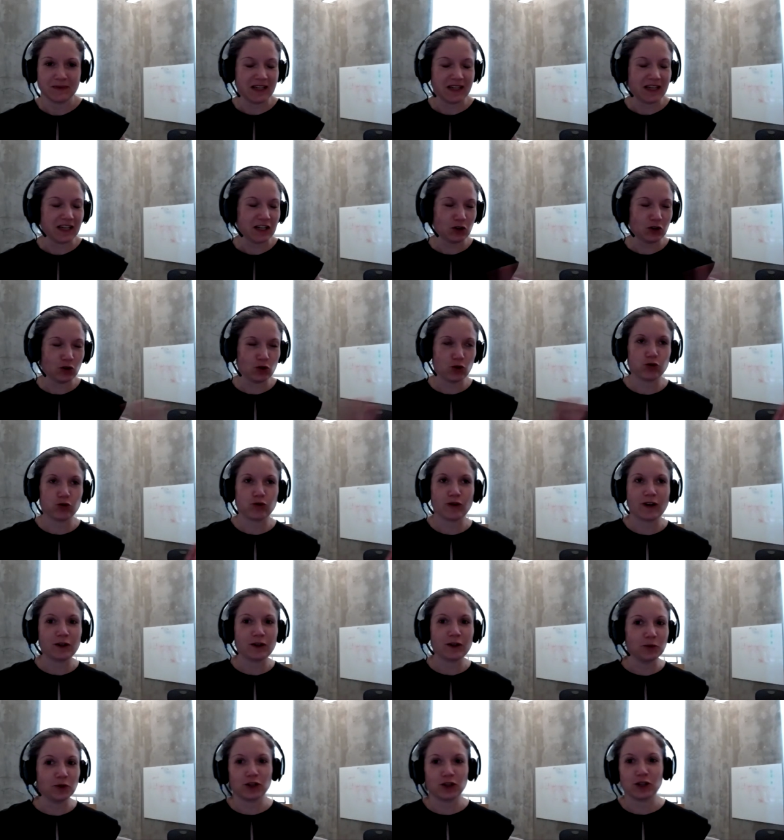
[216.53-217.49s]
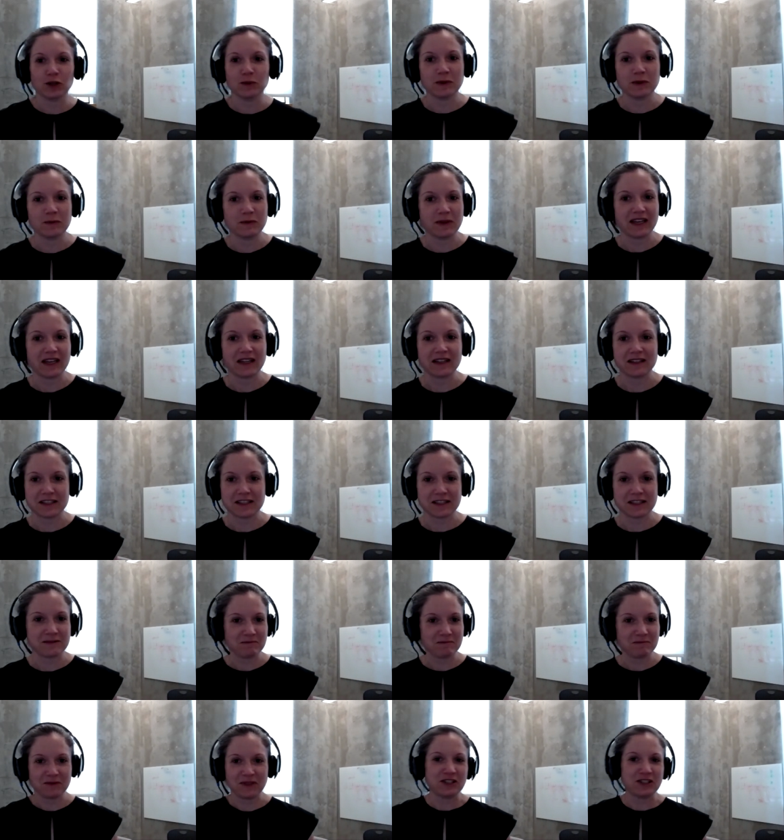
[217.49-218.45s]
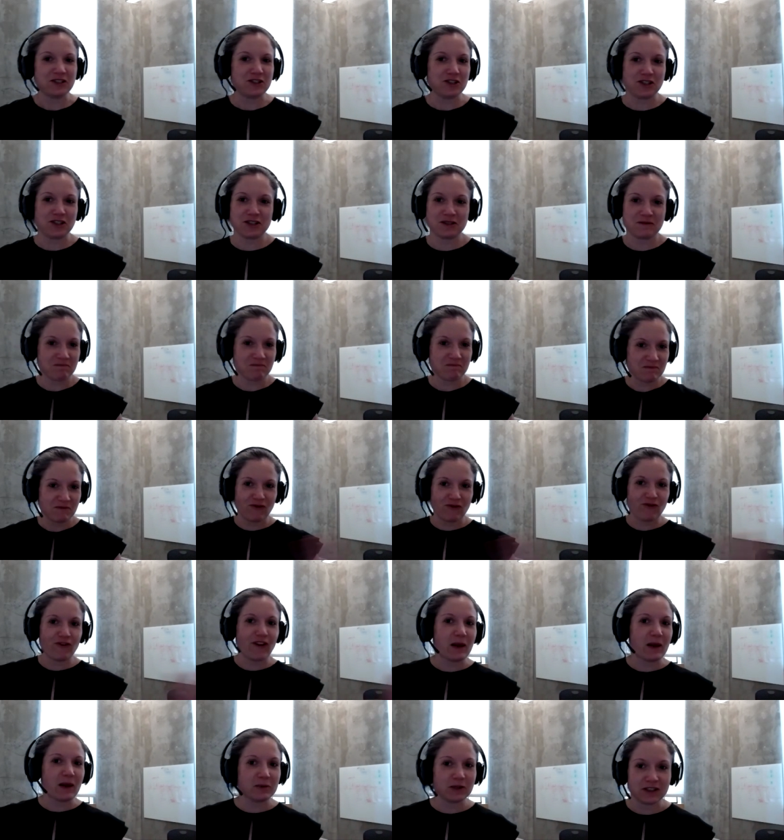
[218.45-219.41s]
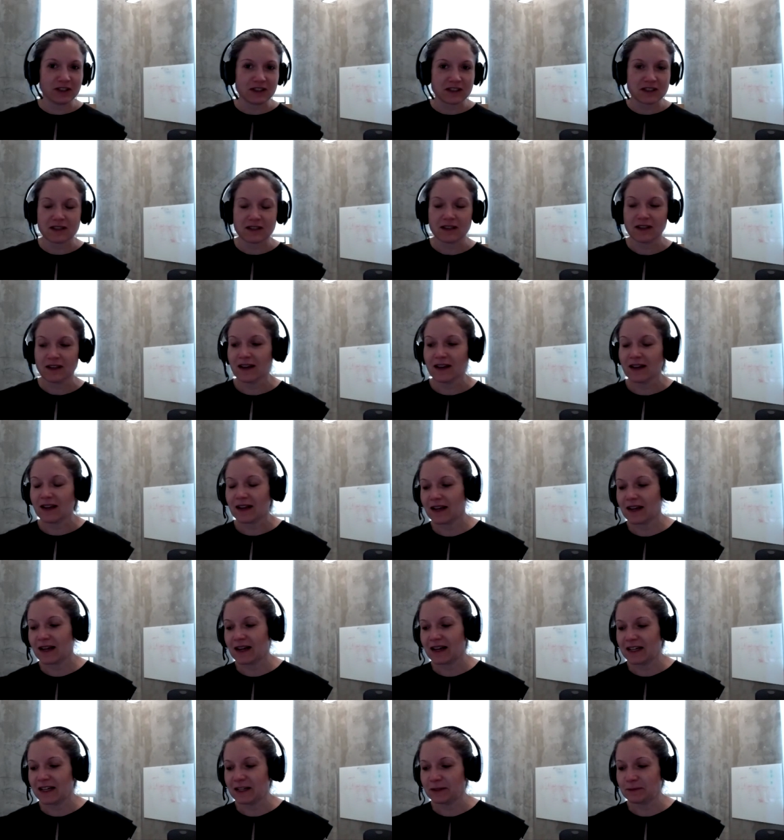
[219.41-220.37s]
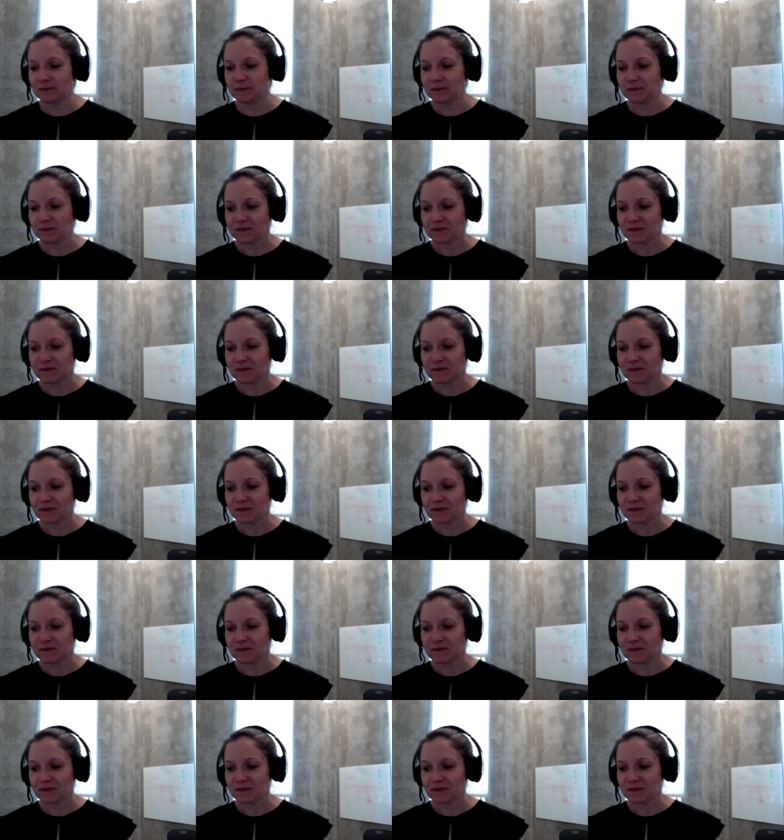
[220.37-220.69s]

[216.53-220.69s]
incredible human beings like just fabulous um,